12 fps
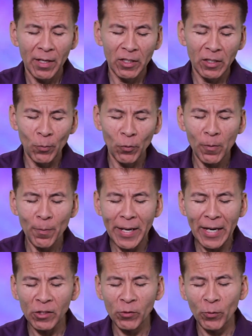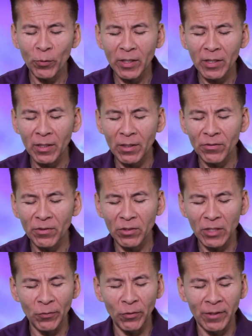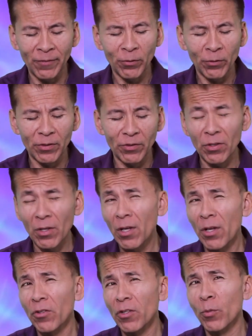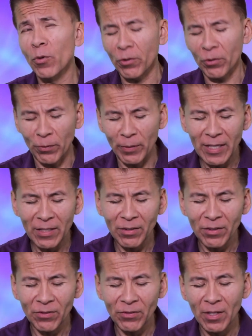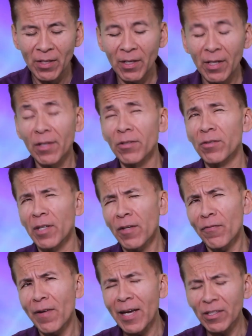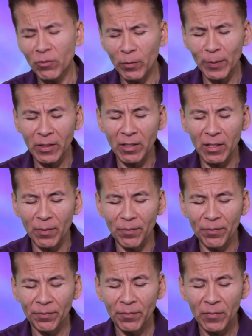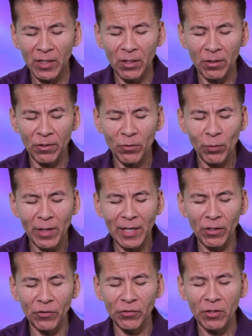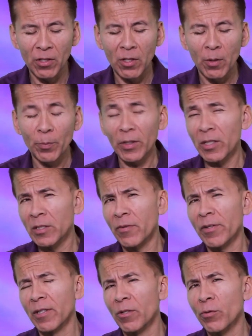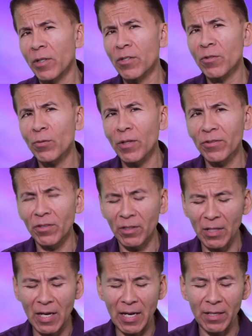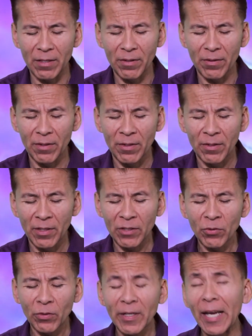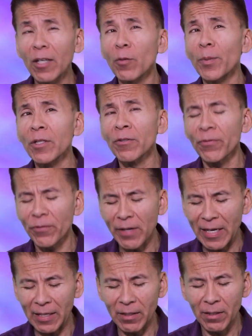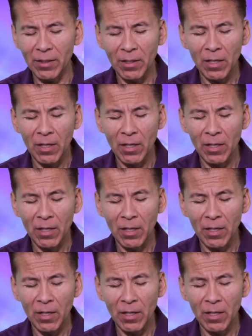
And the more battles we win against this evil influence, the more courageous and steadfast we become in our trials because of our increased trust in God. It's okay to be afraid.